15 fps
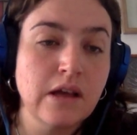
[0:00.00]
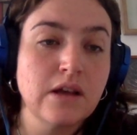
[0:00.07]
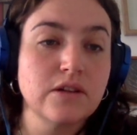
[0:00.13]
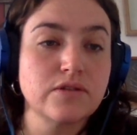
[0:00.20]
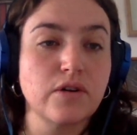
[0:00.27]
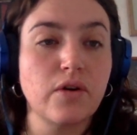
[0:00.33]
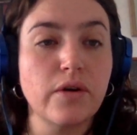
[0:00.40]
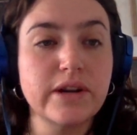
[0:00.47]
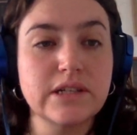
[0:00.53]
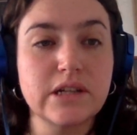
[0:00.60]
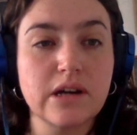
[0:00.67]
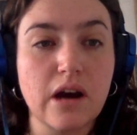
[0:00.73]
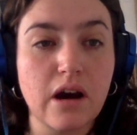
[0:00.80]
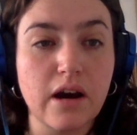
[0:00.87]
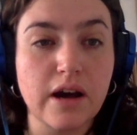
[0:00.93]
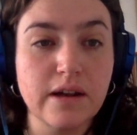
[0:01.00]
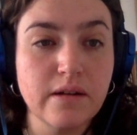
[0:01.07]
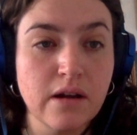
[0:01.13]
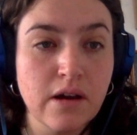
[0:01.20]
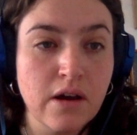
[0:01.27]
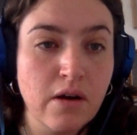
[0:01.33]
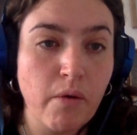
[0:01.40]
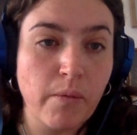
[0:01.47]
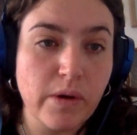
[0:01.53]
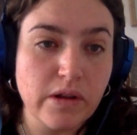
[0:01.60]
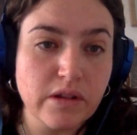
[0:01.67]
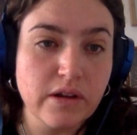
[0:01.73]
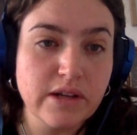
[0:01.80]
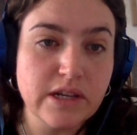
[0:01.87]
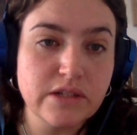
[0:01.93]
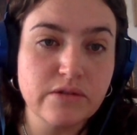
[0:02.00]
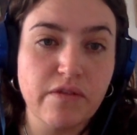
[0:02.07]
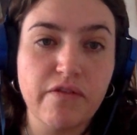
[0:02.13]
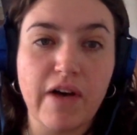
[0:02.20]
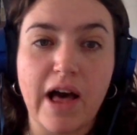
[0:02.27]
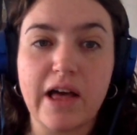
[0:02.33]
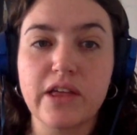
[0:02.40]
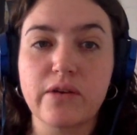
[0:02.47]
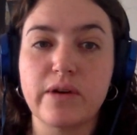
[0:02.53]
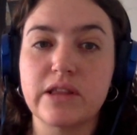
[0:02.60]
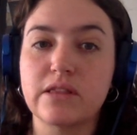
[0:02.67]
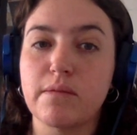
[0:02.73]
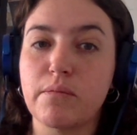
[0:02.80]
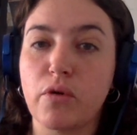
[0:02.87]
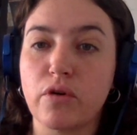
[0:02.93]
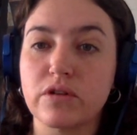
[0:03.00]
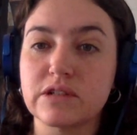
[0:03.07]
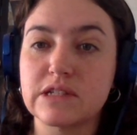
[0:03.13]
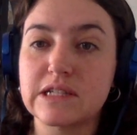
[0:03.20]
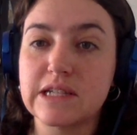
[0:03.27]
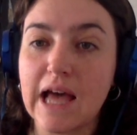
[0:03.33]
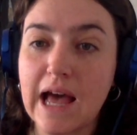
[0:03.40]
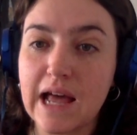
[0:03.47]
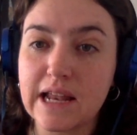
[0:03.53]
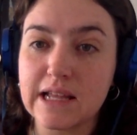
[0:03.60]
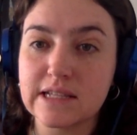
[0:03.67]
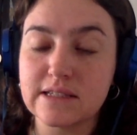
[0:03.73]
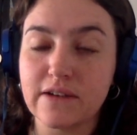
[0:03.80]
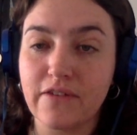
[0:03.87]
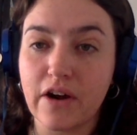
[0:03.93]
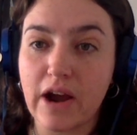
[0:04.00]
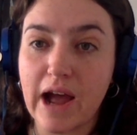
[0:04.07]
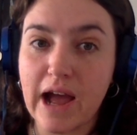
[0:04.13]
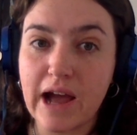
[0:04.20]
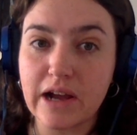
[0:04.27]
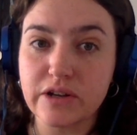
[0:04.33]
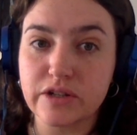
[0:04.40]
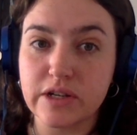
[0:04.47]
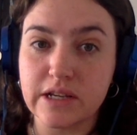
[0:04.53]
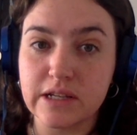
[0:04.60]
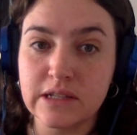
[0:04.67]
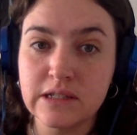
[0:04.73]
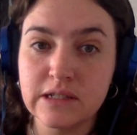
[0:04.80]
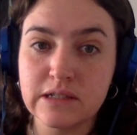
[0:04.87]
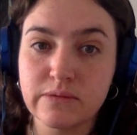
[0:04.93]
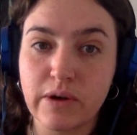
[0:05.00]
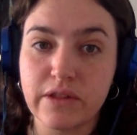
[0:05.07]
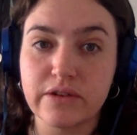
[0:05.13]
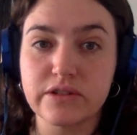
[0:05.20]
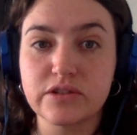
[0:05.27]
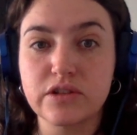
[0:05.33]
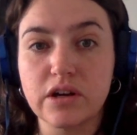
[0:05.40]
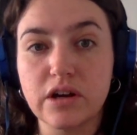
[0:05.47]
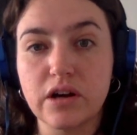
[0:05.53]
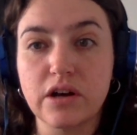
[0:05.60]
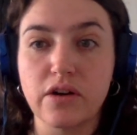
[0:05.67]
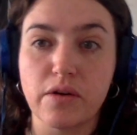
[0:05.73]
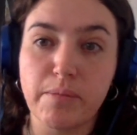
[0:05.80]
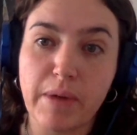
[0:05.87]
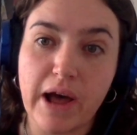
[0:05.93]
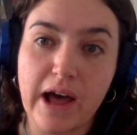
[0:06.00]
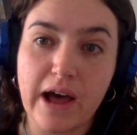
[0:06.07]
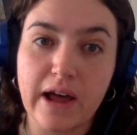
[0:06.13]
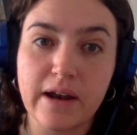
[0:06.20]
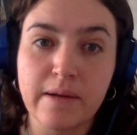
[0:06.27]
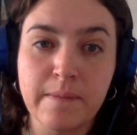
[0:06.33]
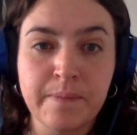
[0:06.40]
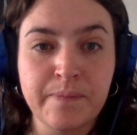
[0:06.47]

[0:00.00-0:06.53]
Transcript: So according to Kant, when we're looking to evaluate the moral status of our actions, whether it's good or bad,